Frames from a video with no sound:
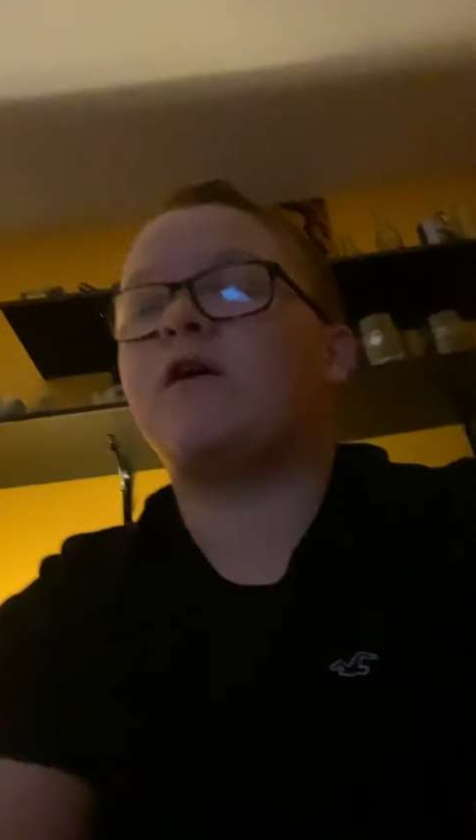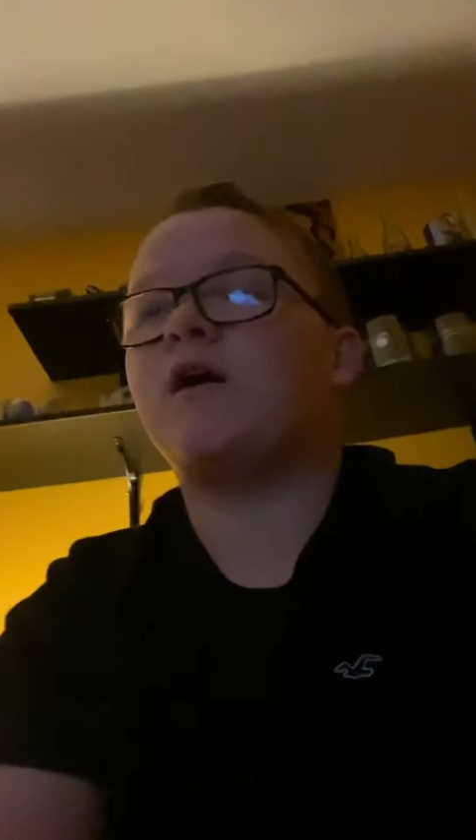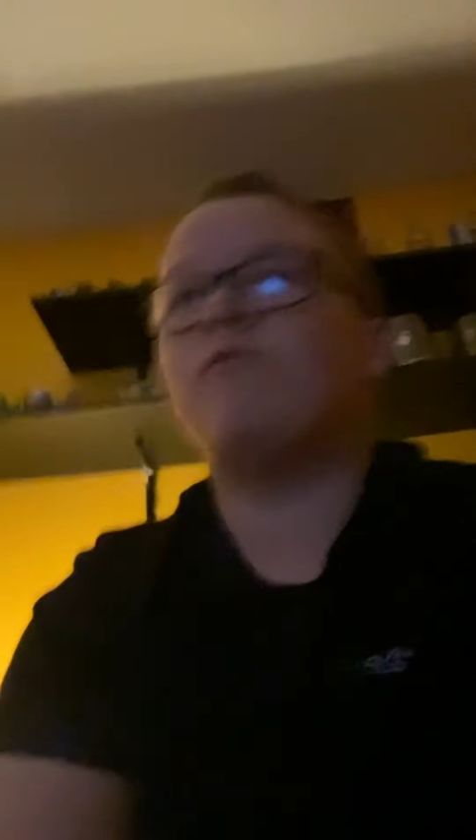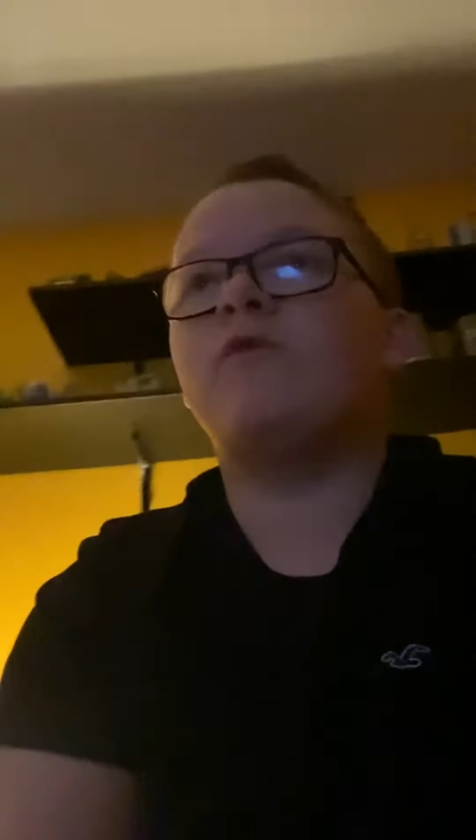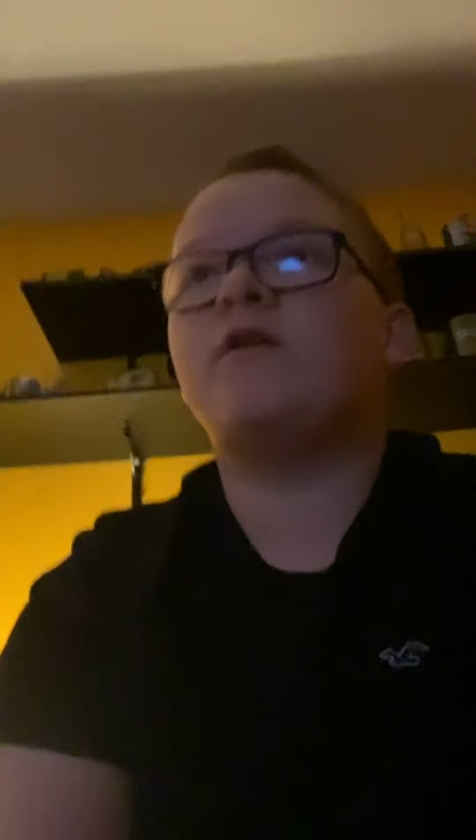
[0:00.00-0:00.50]
I
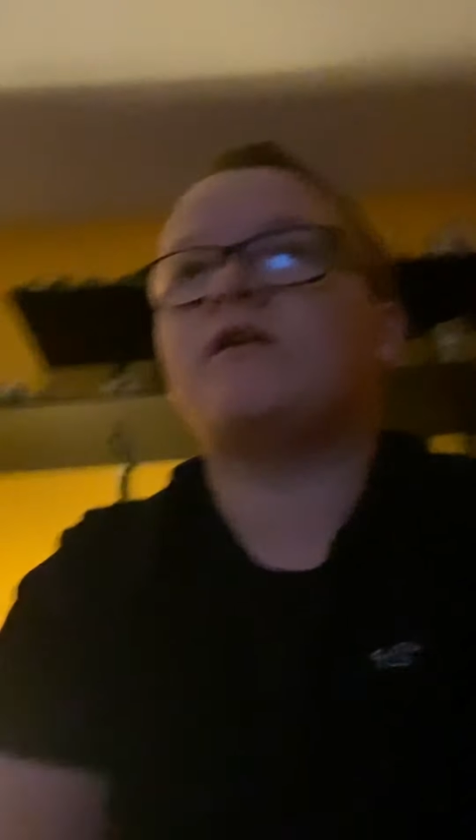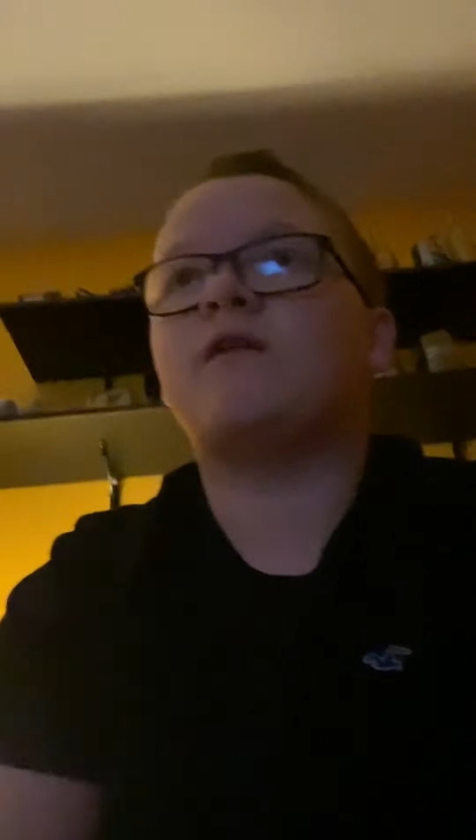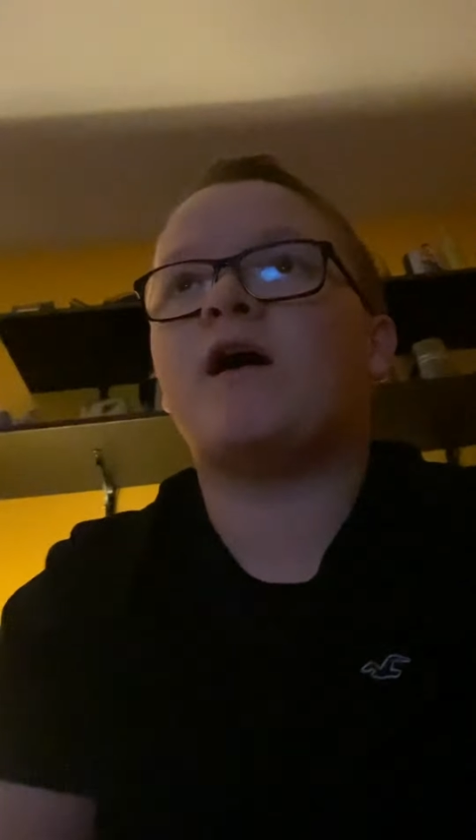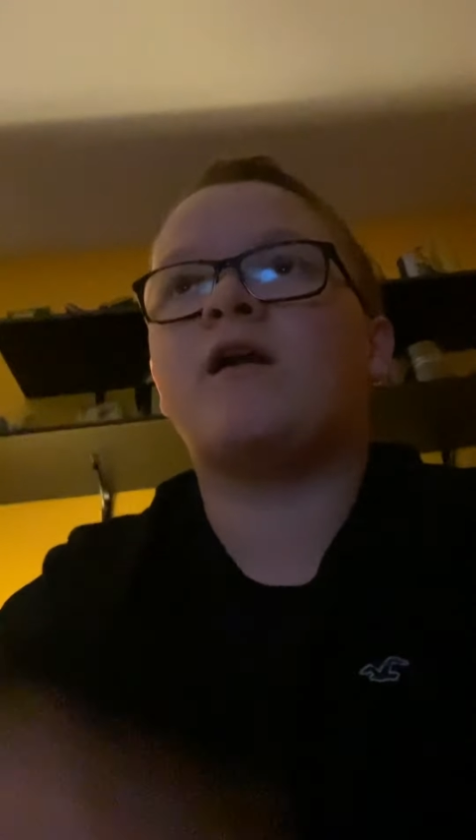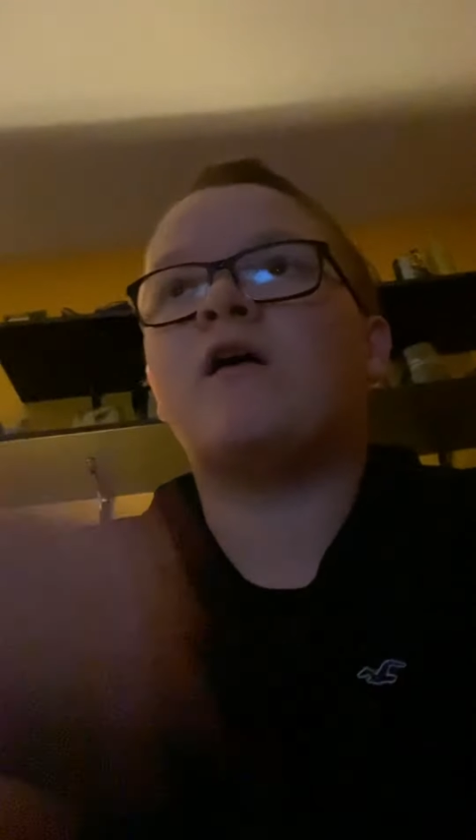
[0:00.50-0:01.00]
wouldn't
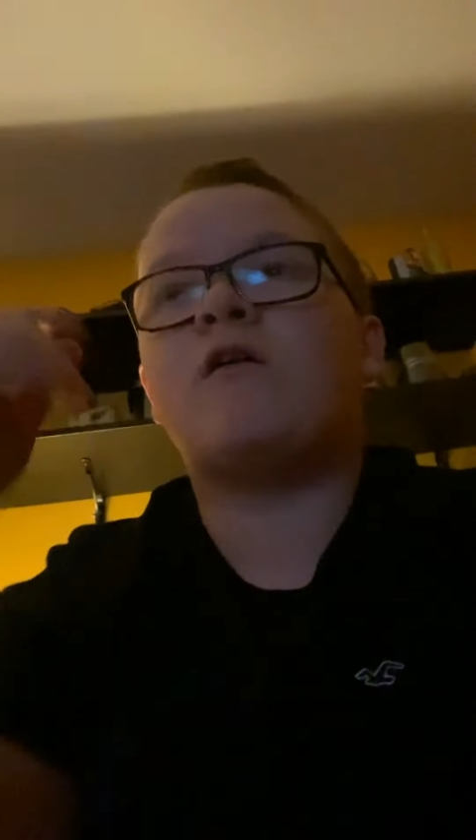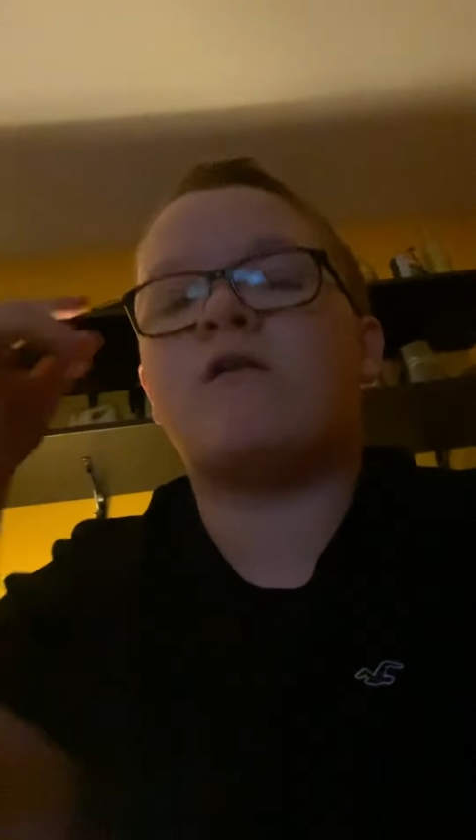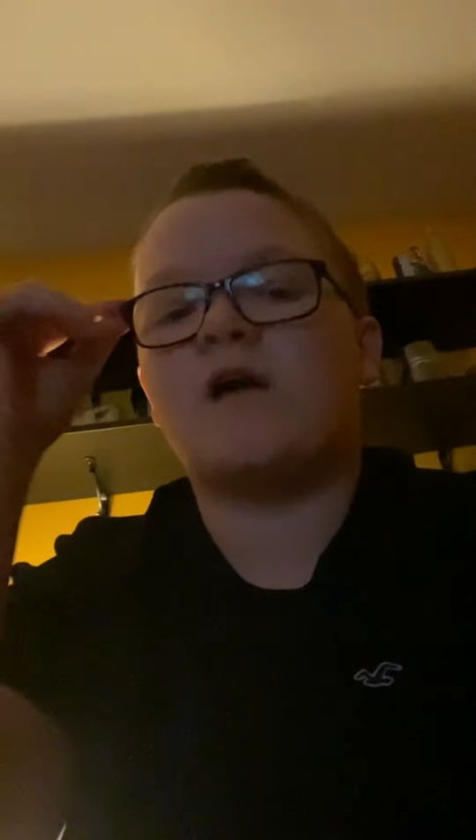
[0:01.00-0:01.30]
at all.